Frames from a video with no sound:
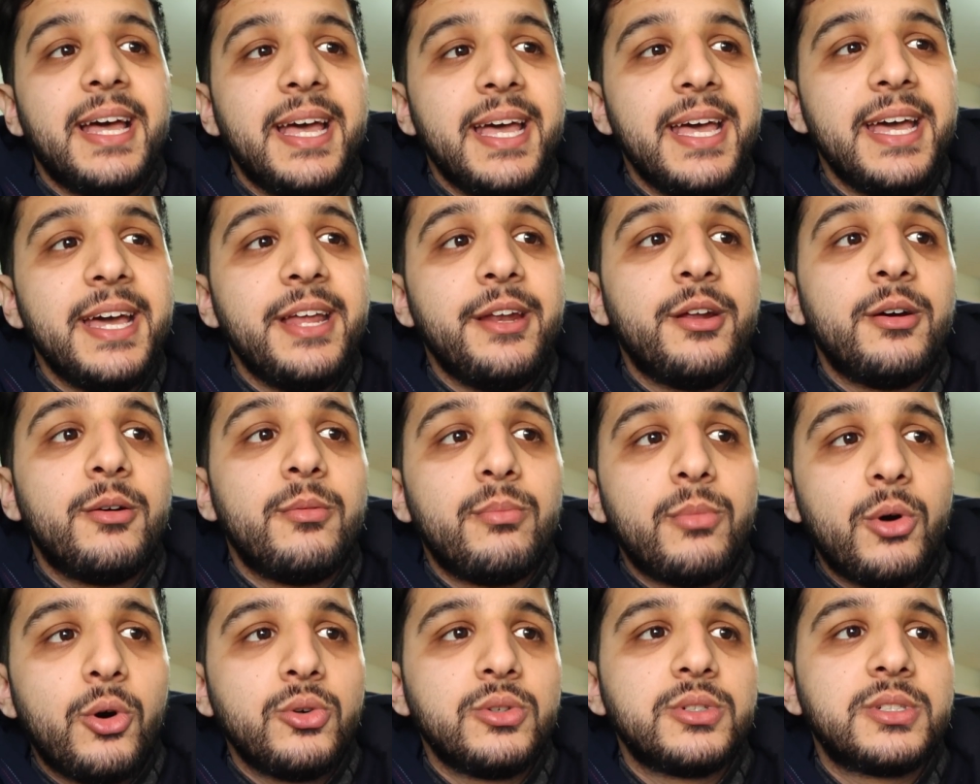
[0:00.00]
And
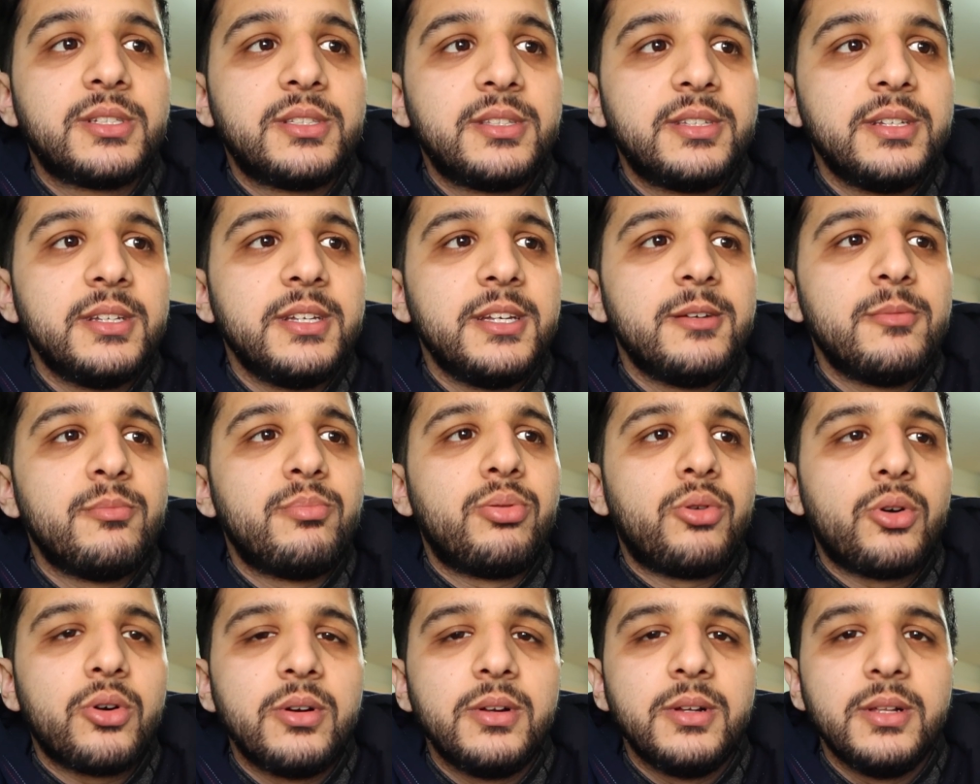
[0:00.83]
most
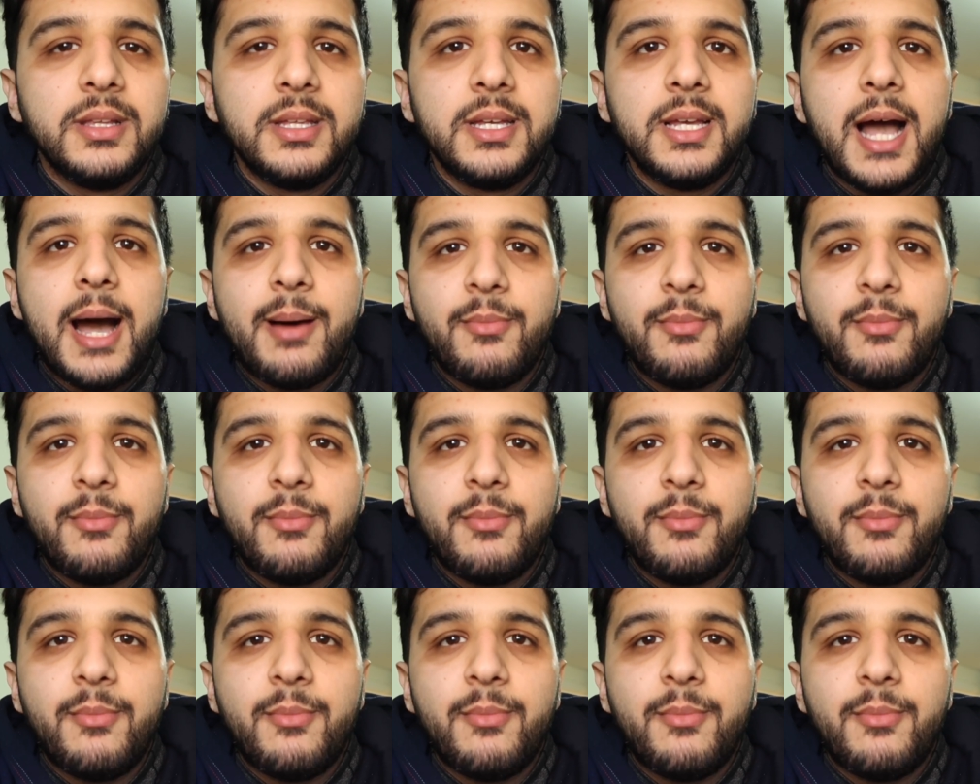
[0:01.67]
importantly,